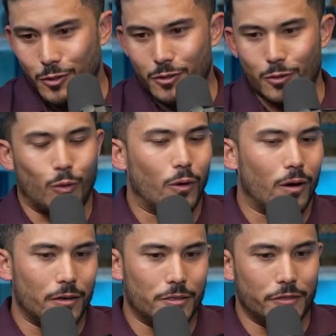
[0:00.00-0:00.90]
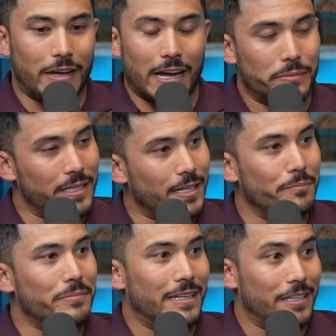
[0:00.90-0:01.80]
or you've got a big
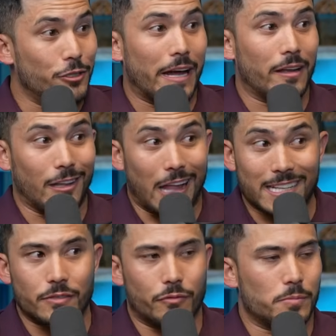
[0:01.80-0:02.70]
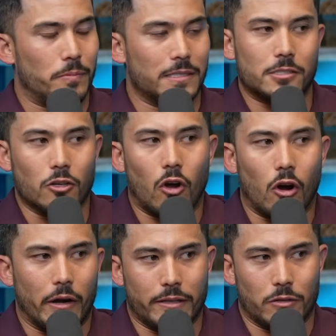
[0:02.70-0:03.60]
company and you got lots of, it's still
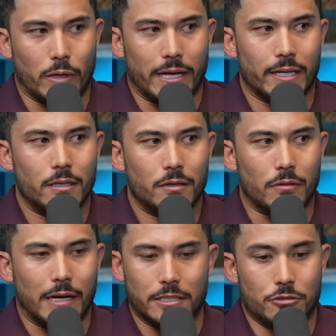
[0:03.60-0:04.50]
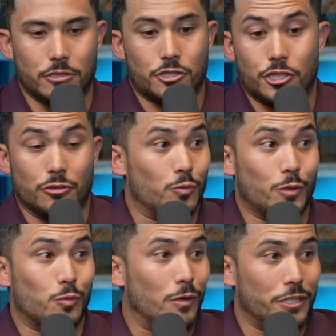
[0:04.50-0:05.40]
hard either way, right? You just choose
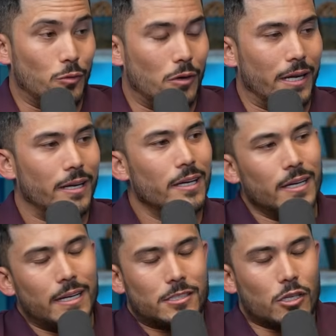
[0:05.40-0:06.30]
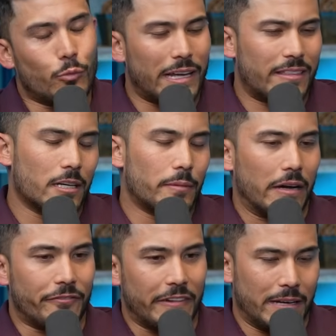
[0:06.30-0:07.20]
which one do you want. And so when I think
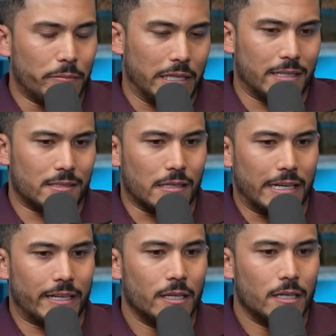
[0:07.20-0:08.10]
about family, it's like,